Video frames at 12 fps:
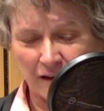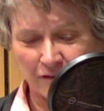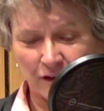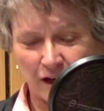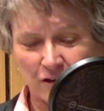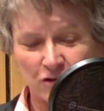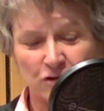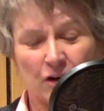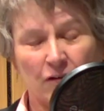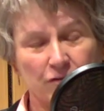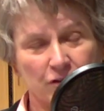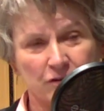I
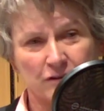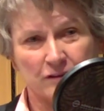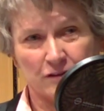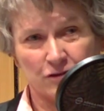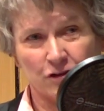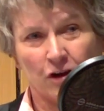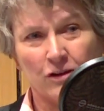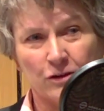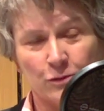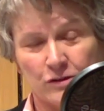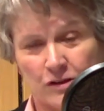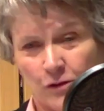discovered that
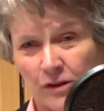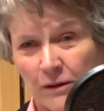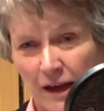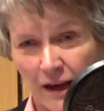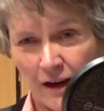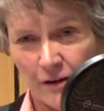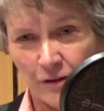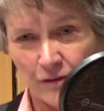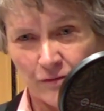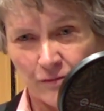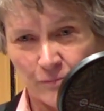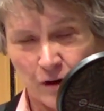Scotland was the only
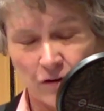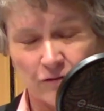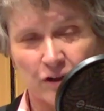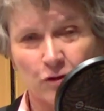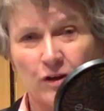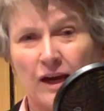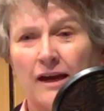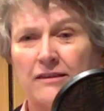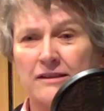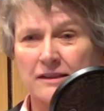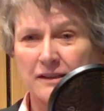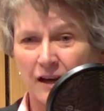part of the UK
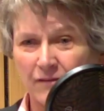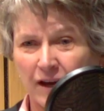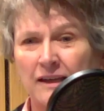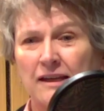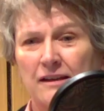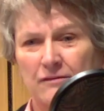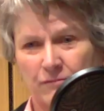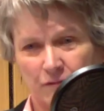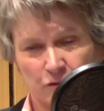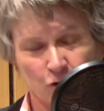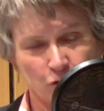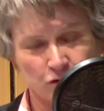that didn't have any
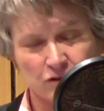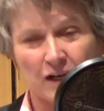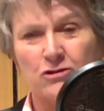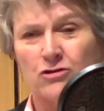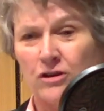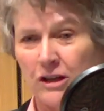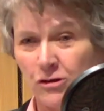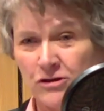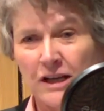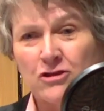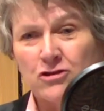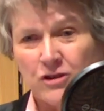non-statutory or
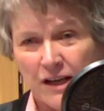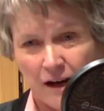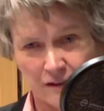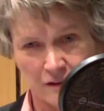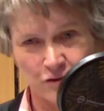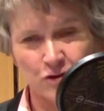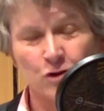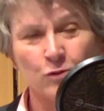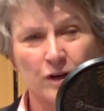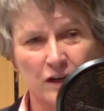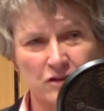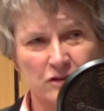statutory guidance, no
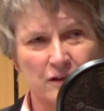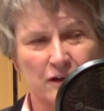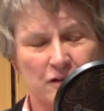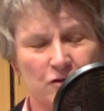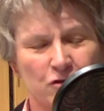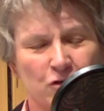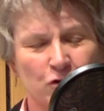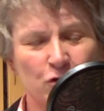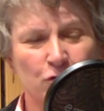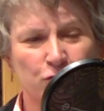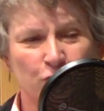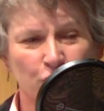national guidance on
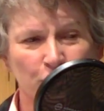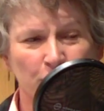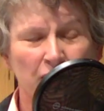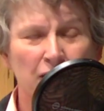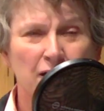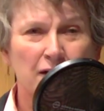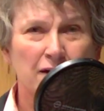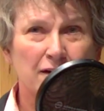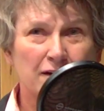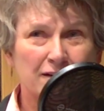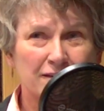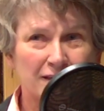uniform.
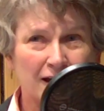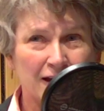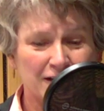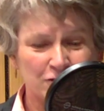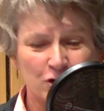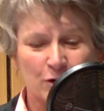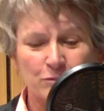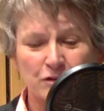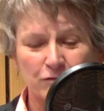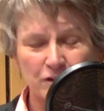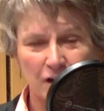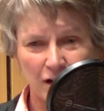Then in terms
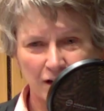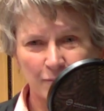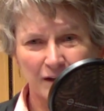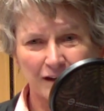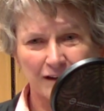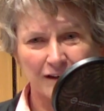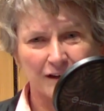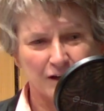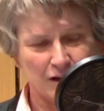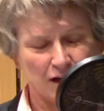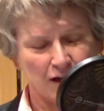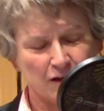of timing,
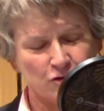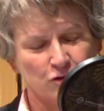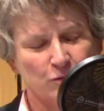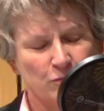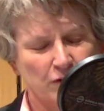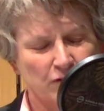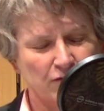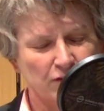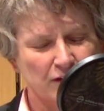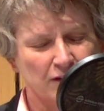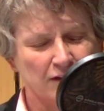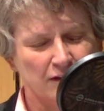I issued a
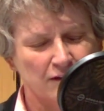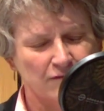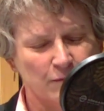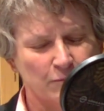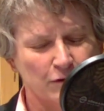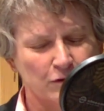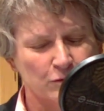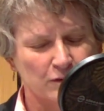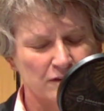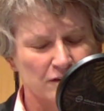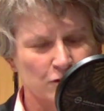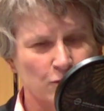briefing in November
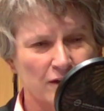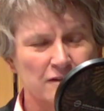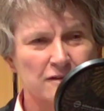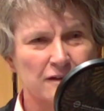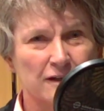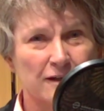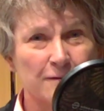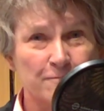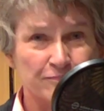2020,